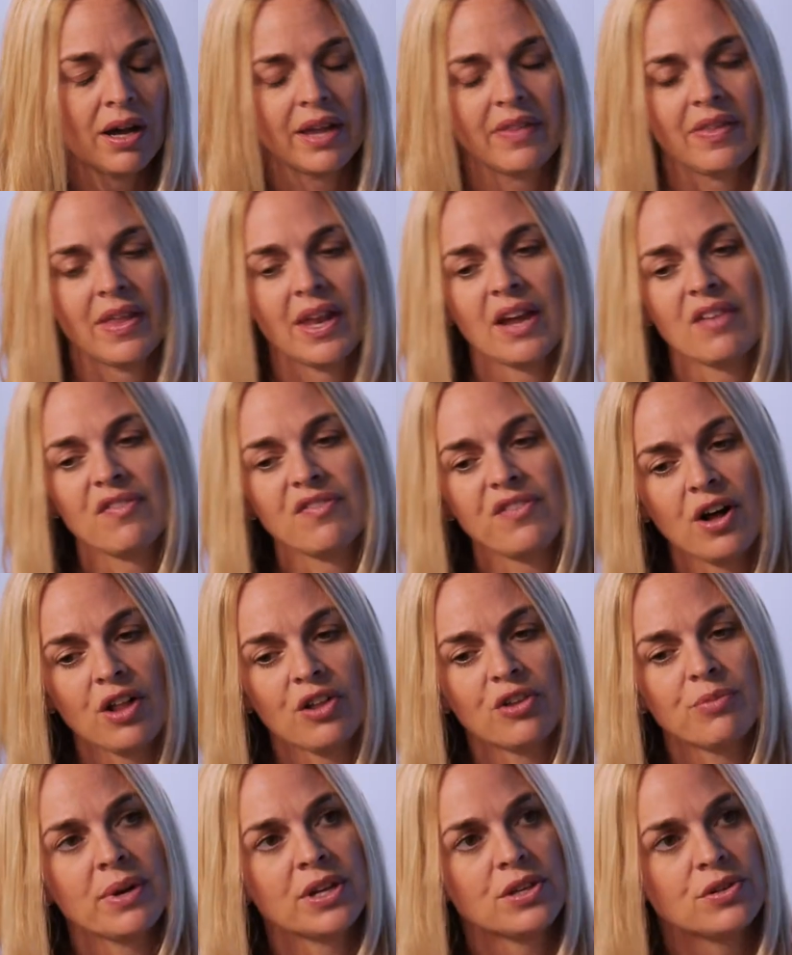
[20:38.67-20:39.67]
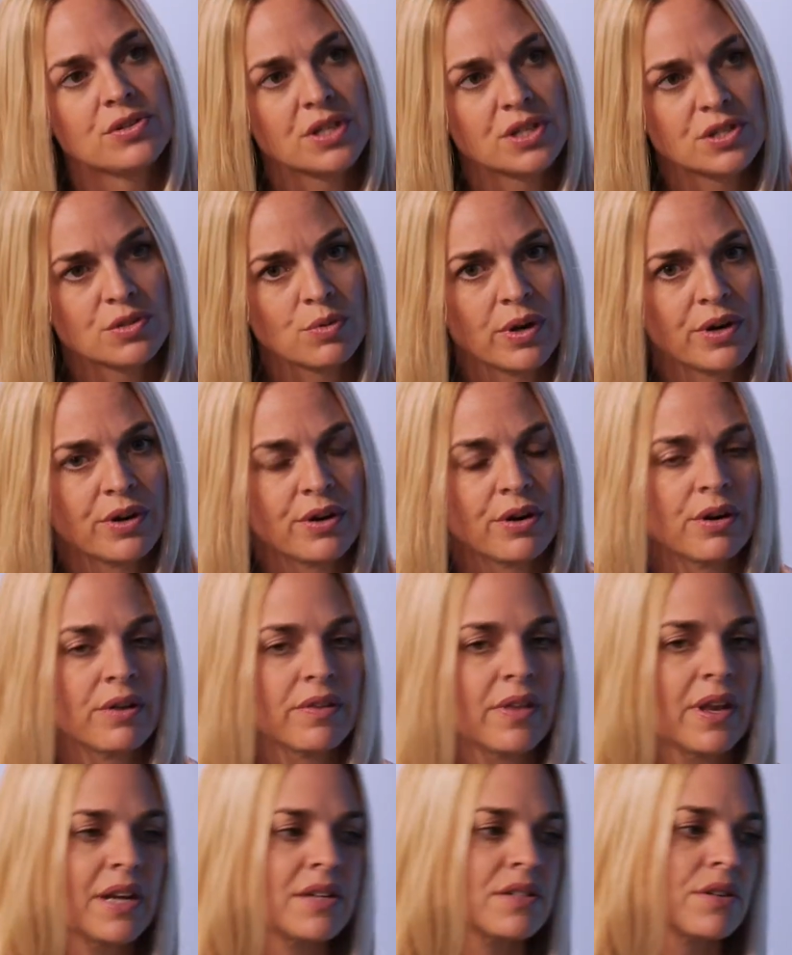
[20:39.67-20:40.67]
and then I followed by using Twitter, and
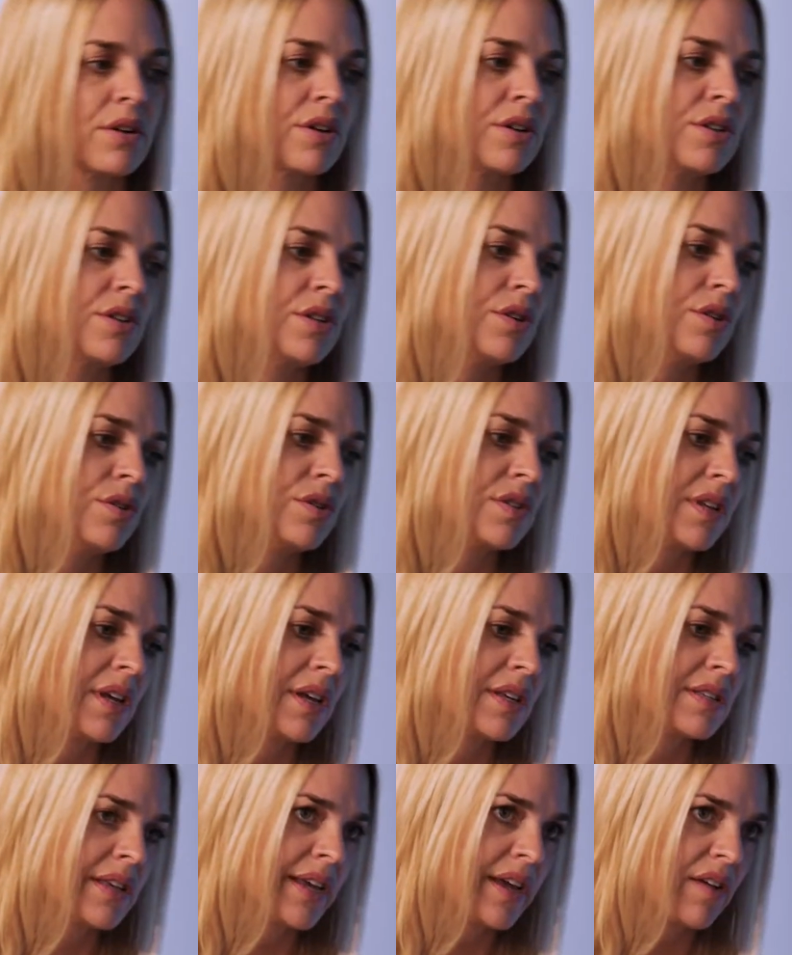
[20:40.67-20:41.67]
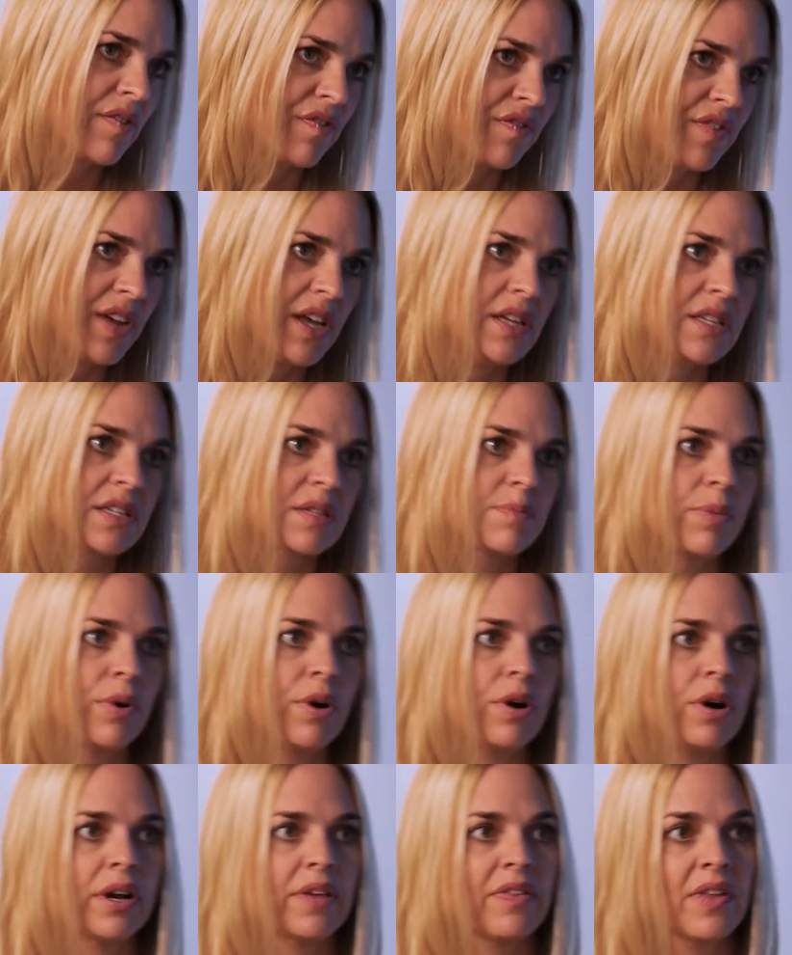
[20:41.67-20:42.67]
then I started to use things like
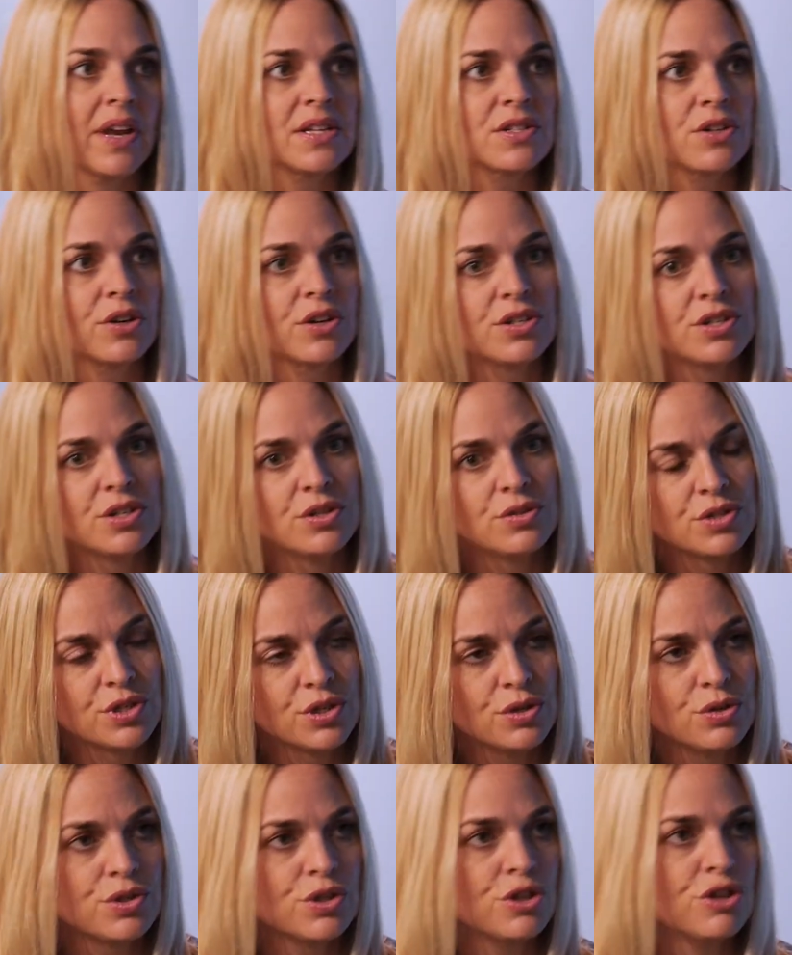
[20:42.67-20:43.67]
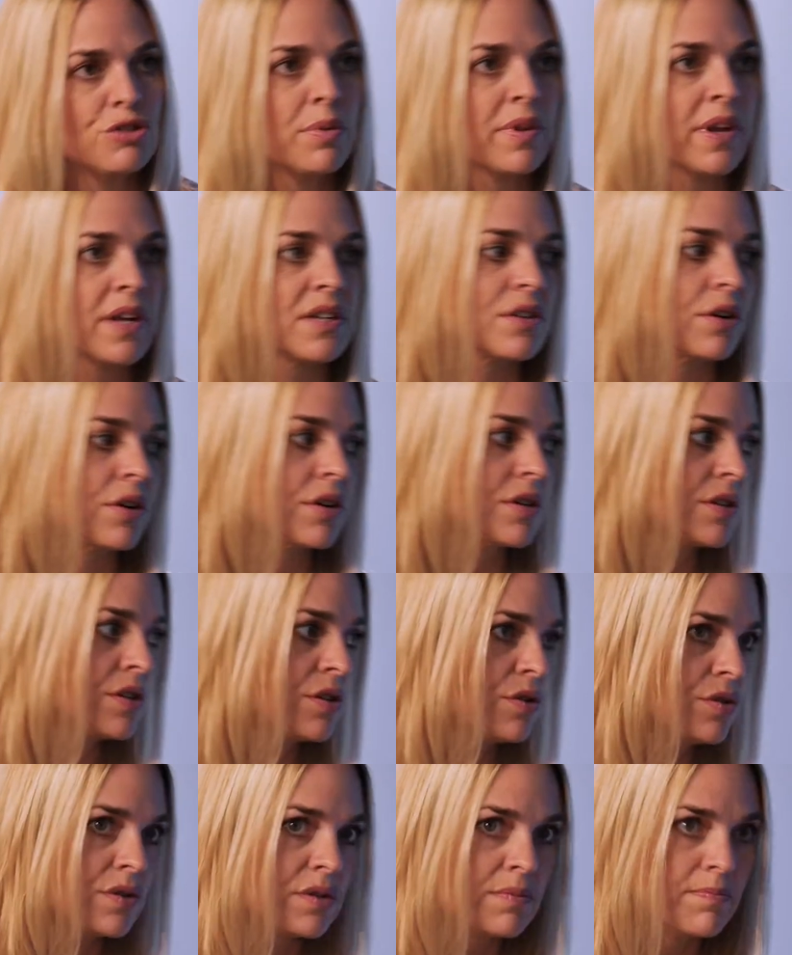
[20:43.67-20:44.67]
Facebook, and then I started to use YouTube, and I started to
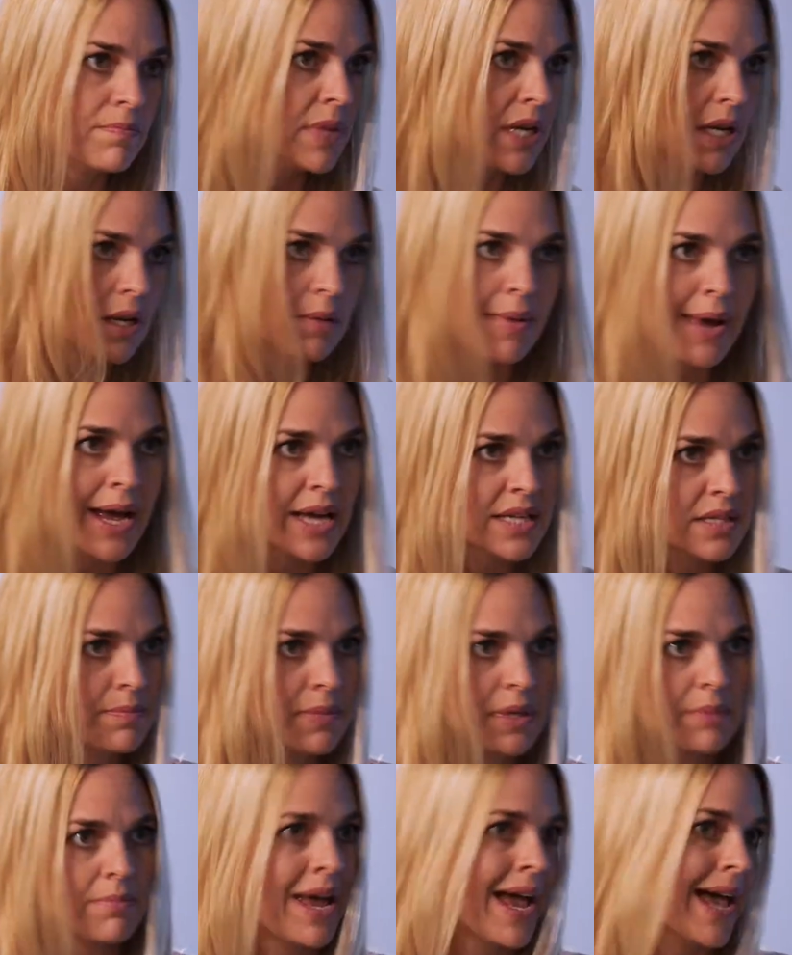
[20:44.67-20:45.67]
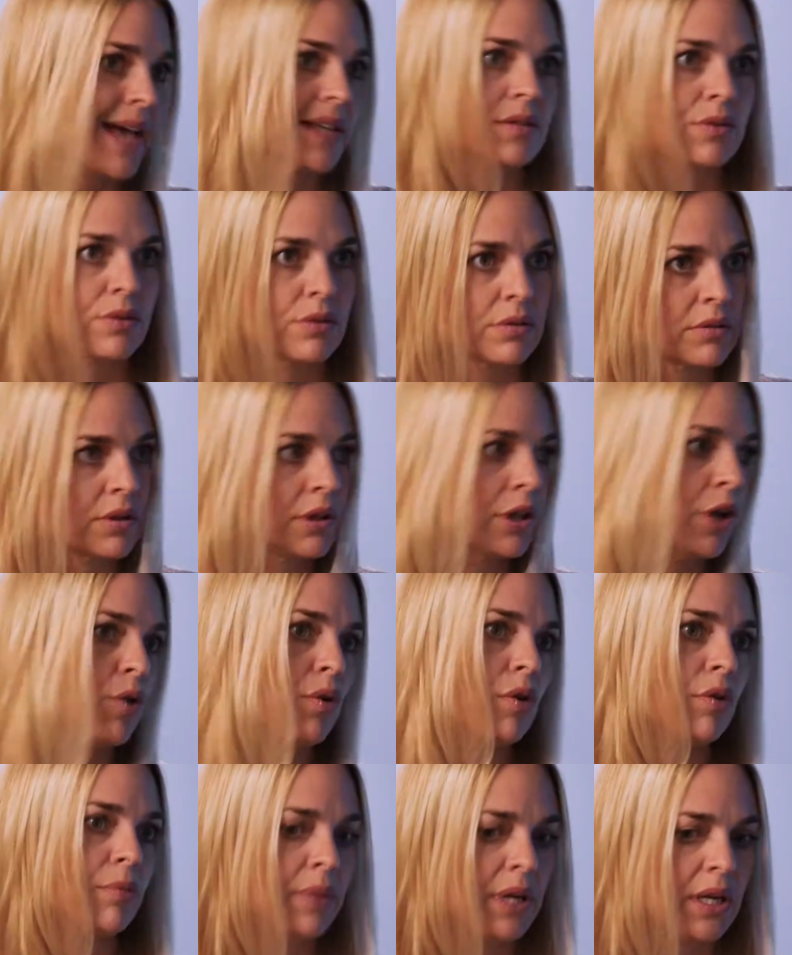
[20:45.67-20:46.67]
use mass or
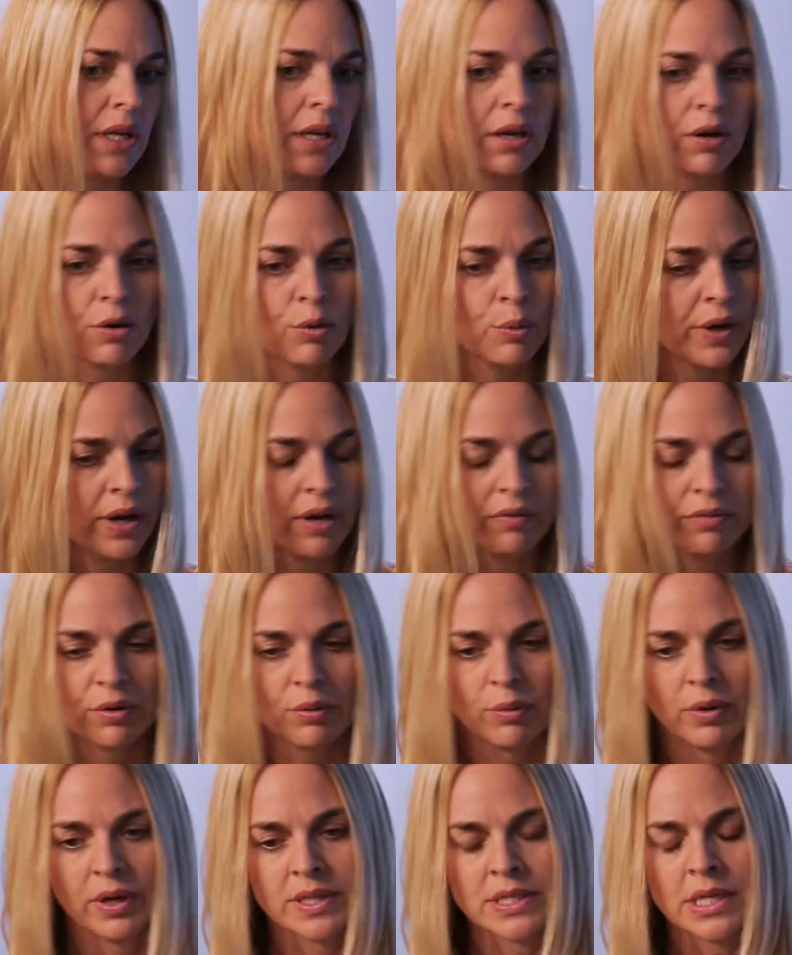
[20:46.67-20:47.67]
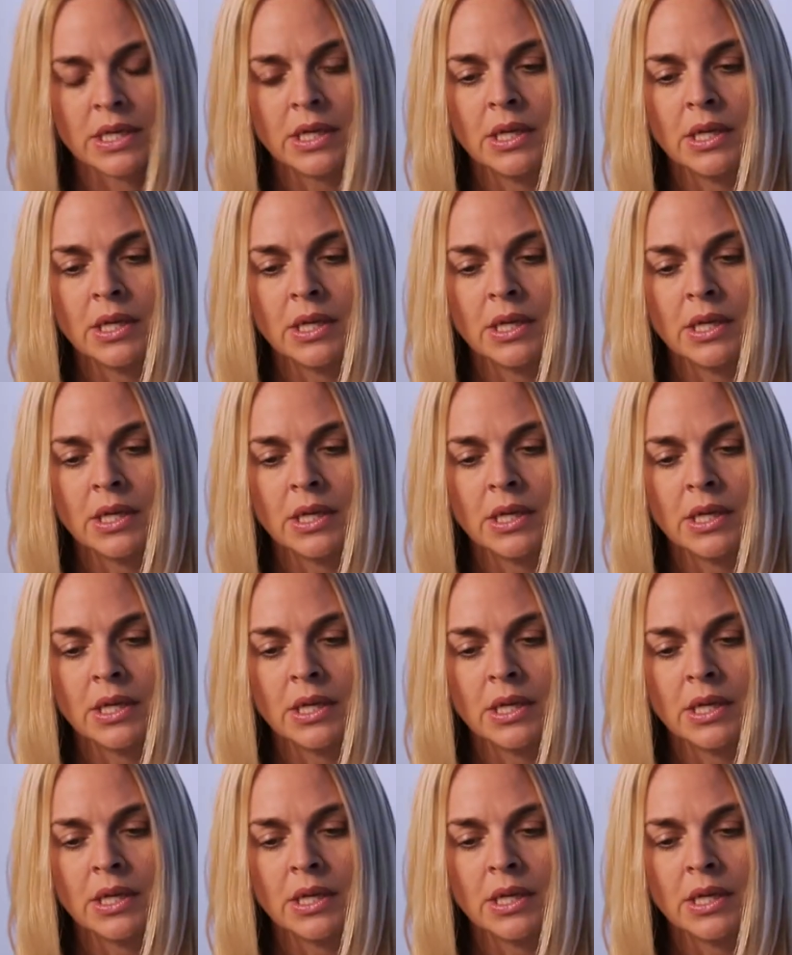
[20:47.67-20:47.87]
local media or whatever it was,